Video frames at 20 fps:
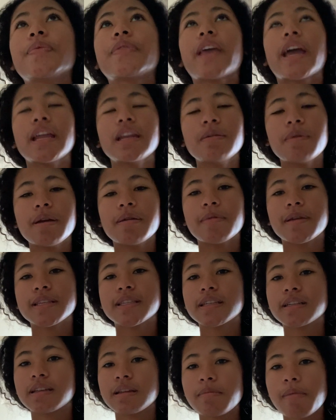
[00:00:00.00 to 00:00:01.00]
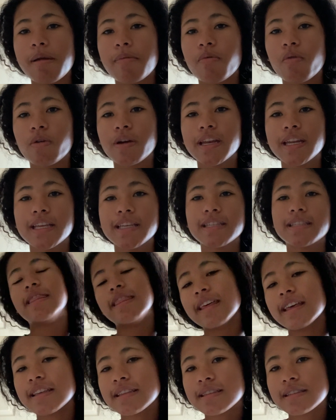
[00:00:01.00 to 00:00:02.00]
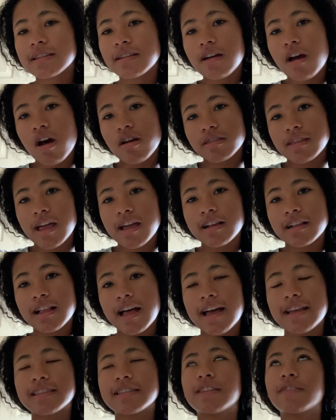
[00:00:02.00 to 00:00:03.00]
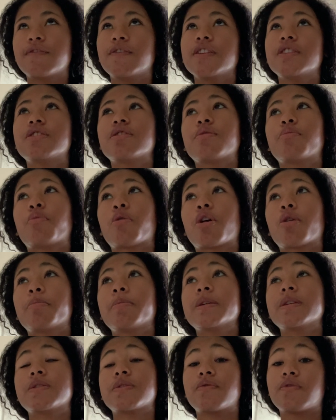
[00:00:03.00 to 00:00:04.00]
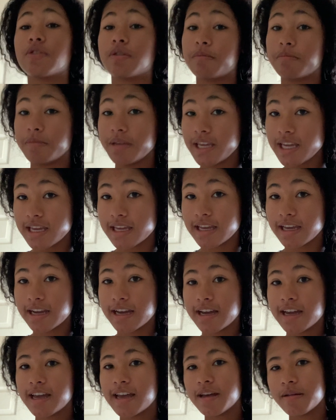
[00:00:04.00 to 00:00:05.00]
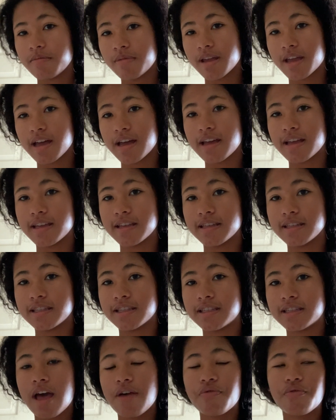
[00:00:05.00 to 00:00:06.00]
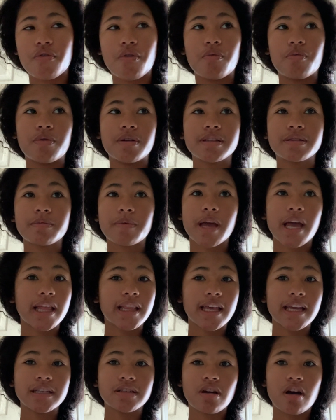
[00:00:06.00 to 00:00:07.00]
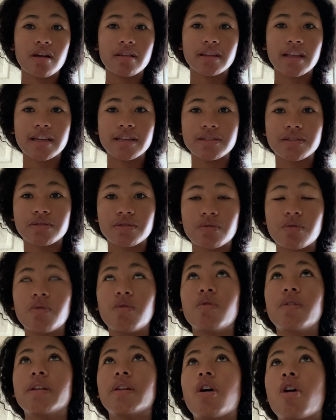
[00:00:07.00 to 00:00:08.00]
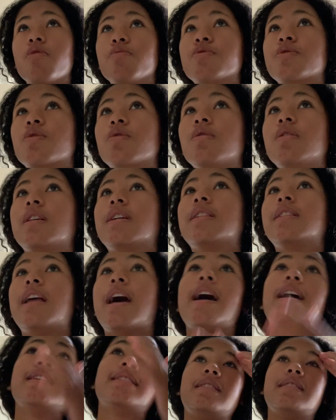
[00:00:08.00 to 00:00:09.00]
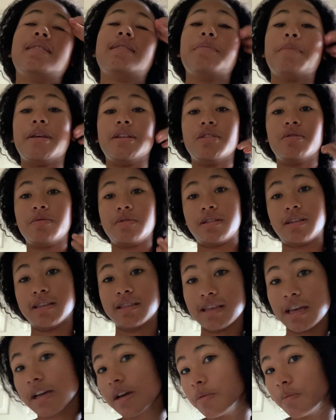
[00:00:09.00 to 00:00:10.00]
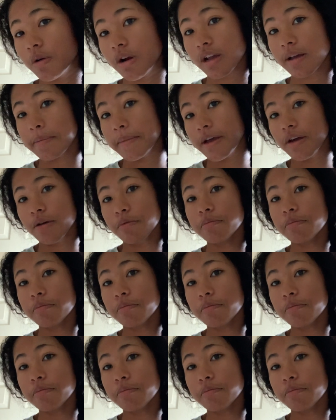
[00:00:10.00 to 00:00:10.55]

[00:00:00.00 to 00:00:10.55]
Anyway, basically my point is this online class defeats the purpose for me. Because the reason why I liked online school and homeschooling last semester was because I could work at my own